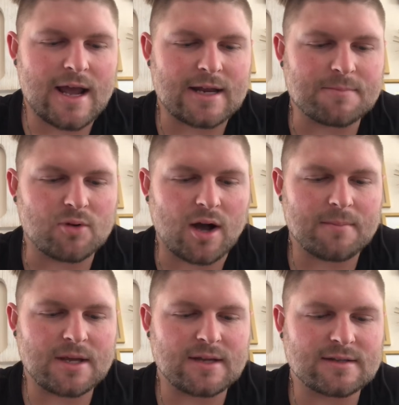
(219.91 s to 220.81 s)
And he
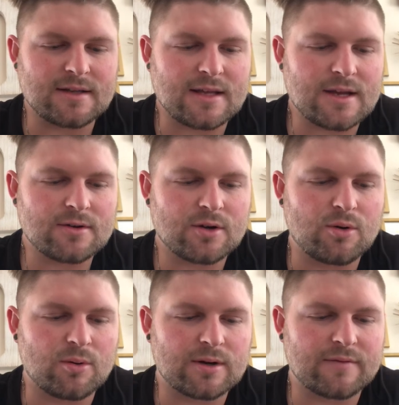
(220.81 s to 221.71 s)
brought me into the inner
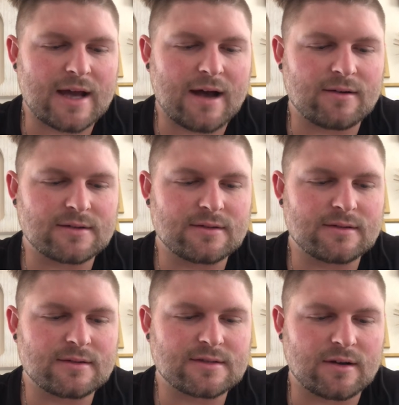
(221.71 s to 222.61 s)
court of the house
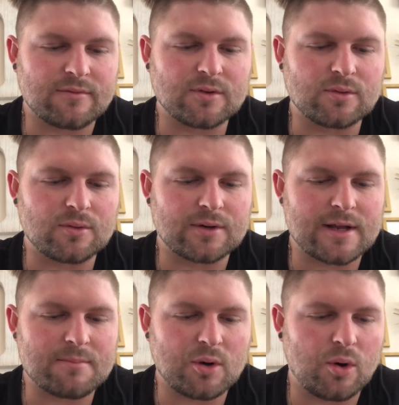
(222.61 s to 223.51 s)
of the
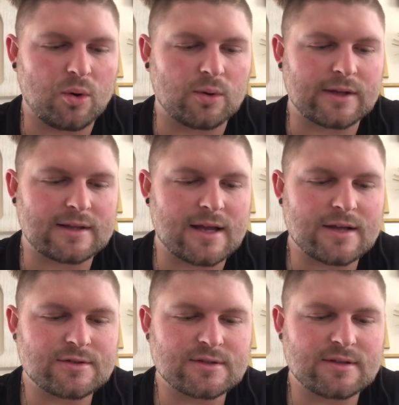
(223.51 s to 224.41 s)
Lord, and behold, at the
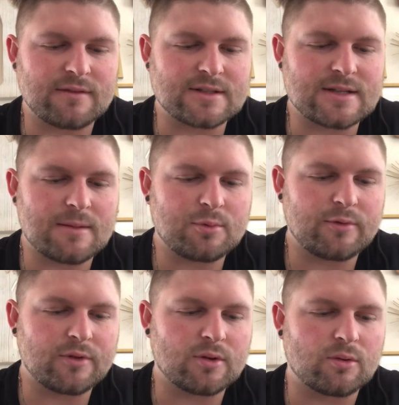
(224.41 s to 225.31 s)
entrance of the temple
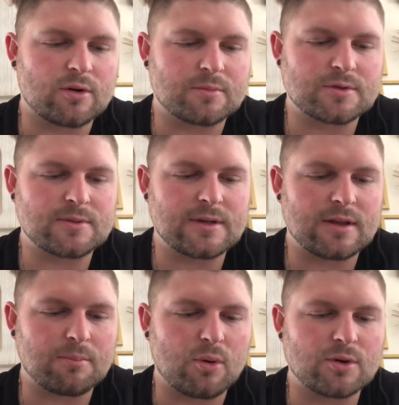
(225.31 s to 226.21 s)
of the Lord, between
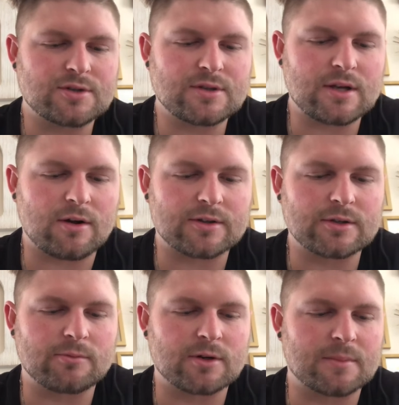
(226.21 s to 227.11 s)
the porch and the altar,
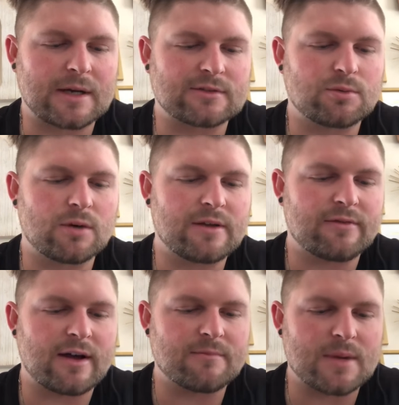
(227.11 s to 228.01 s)
were about
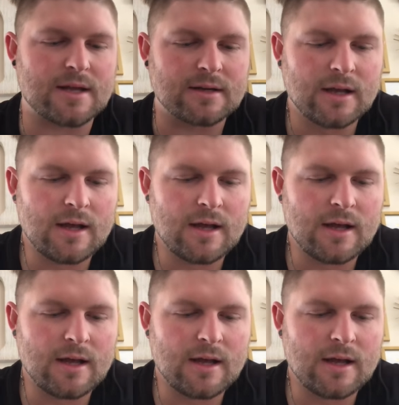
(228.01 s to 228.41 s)
25 men,